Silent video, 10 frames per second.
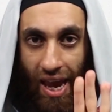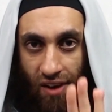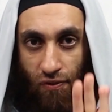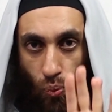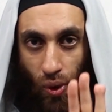
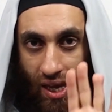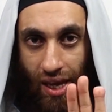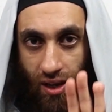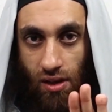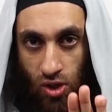If
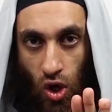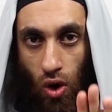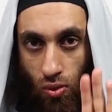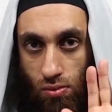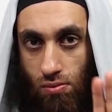we, you
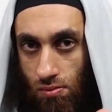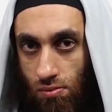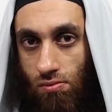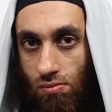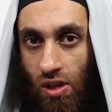know,
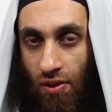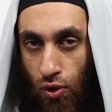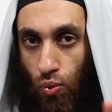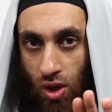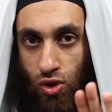if
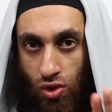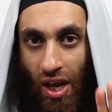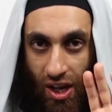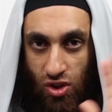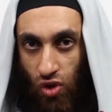you want
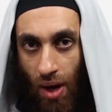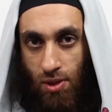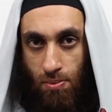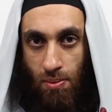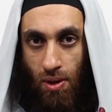to ascribe
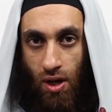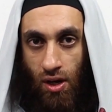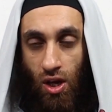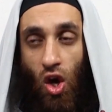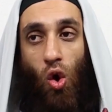it to
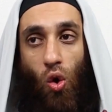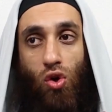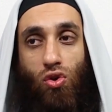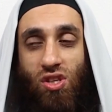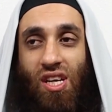Barbahari,
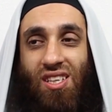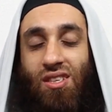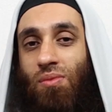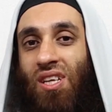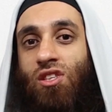or you could say there's
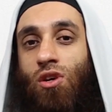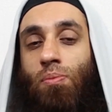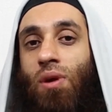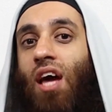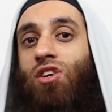some
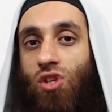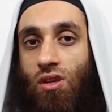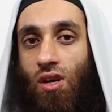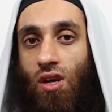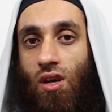
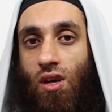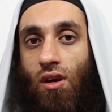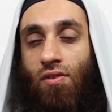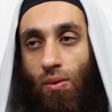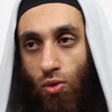interpolation
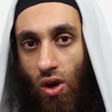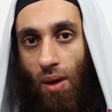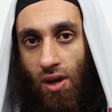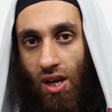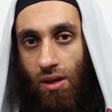from
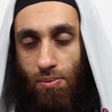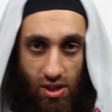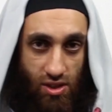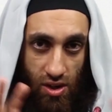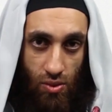Ghulam Khalid,
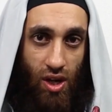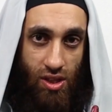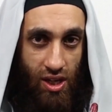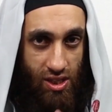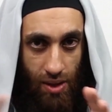because the
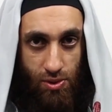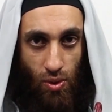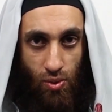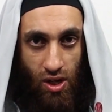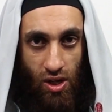Riwayat al-Kitab is
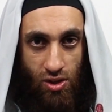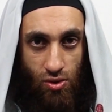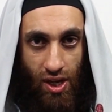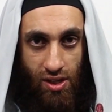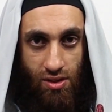what we're going to get
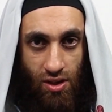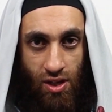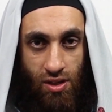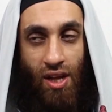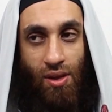to next.
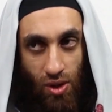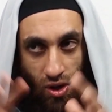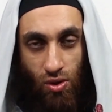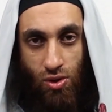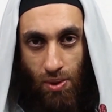Okay, and then we're going to
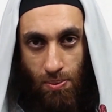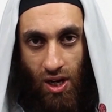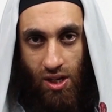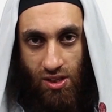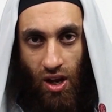go into
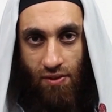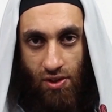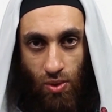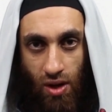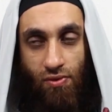Barbahari's life
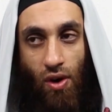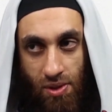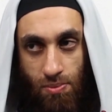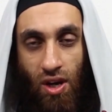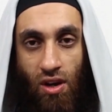as well, from
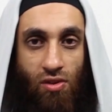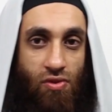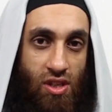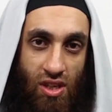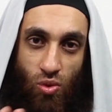his
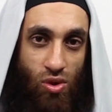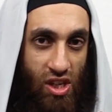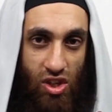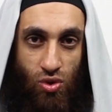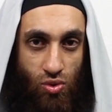biographies and all
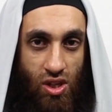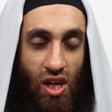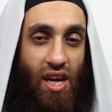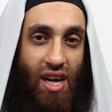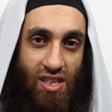the issues,
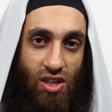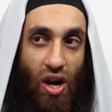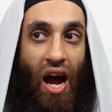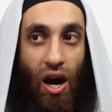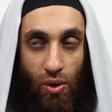
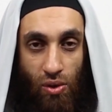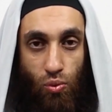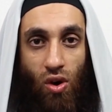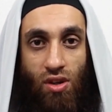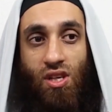etc., how he
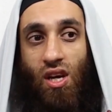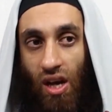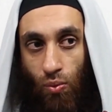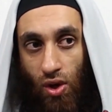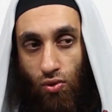was
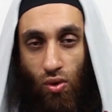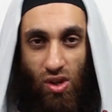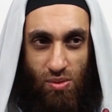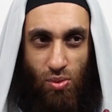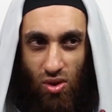and why he wrote
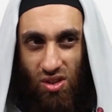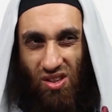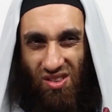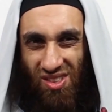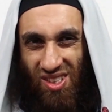in his book. You
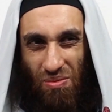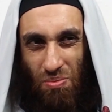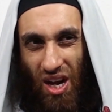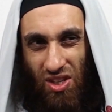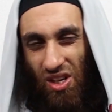know, does it
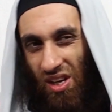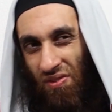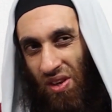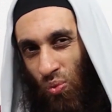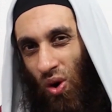match? And
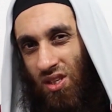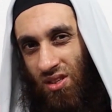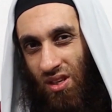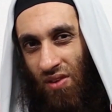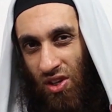if
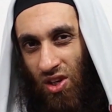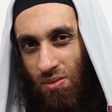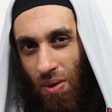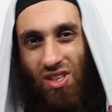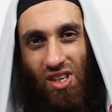it
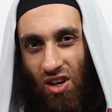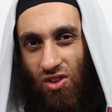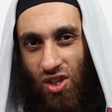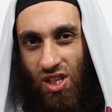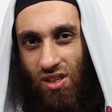does match, then he
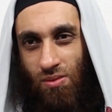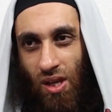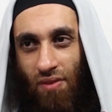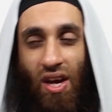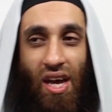contradicted
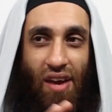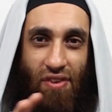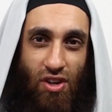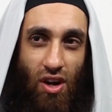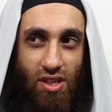himself. If
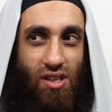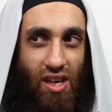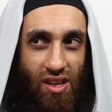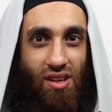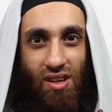it doesn't,
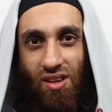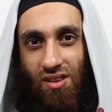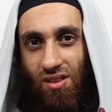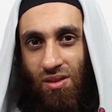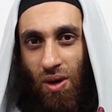then
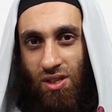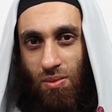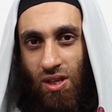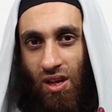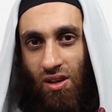it's
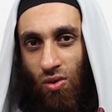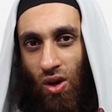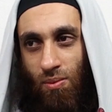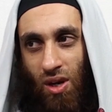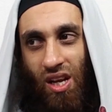possibly that
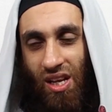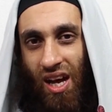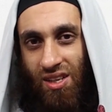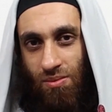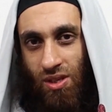Ghulam Khalid
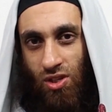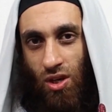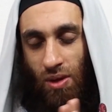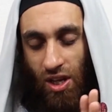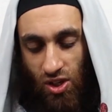had some
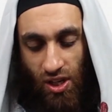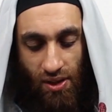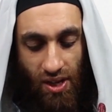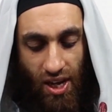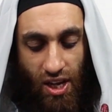interpolation in
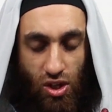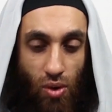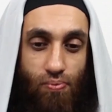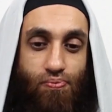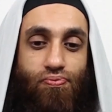it.
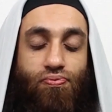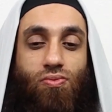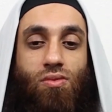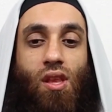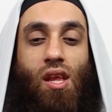So
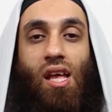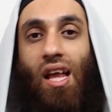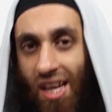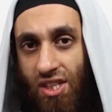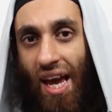
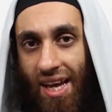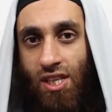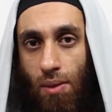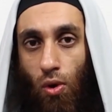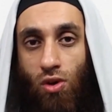let's get
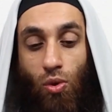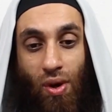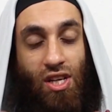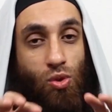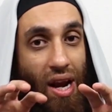into the book. So
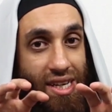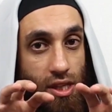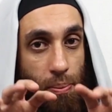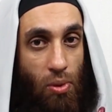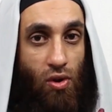we're going to dwell
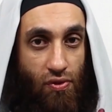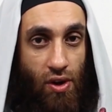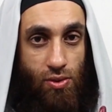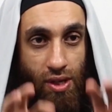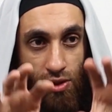into the book
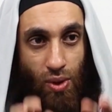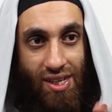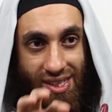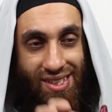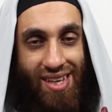first. We're going to dwell
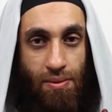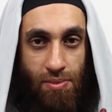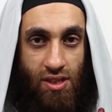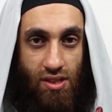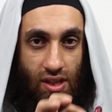into
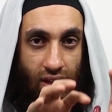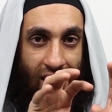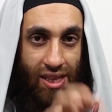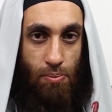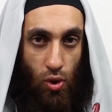statements
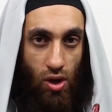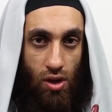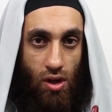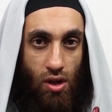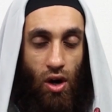in the book.